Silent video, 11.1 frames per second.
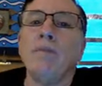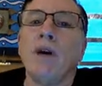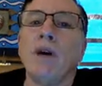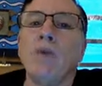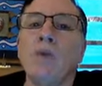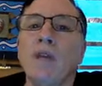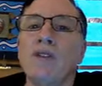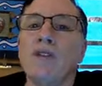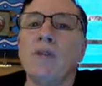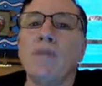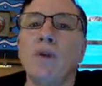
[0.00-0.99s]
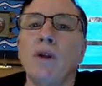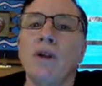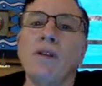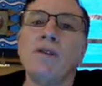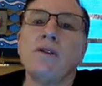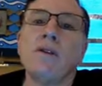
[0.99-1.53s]
on Wednesday
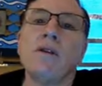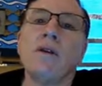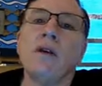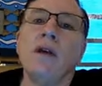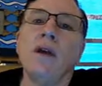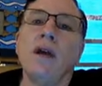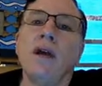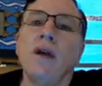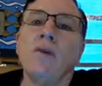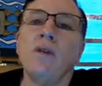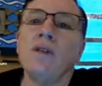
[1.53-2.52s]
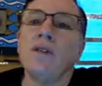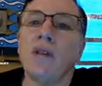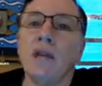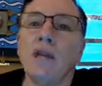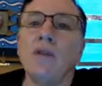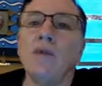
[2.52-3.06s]
mornings, and we
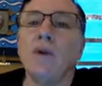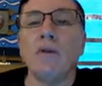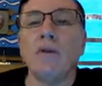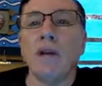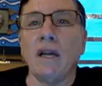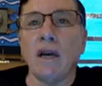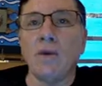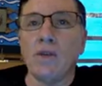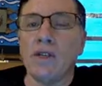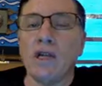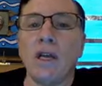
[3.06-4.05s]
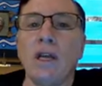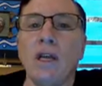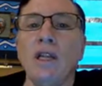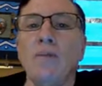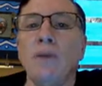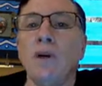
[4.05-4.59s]
study the Word. Right now we're studying
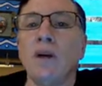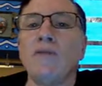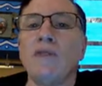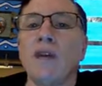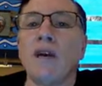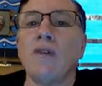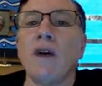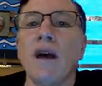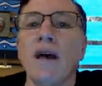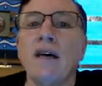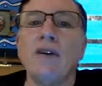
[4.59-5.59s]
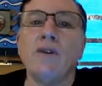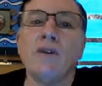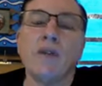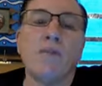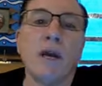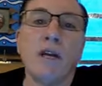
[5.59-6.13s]
the book of Zechariah, who is a
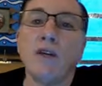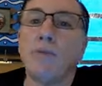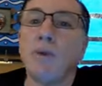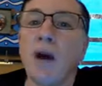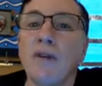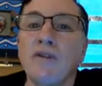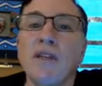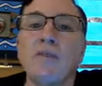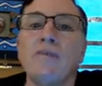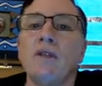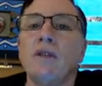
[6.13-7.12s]
minor prophet.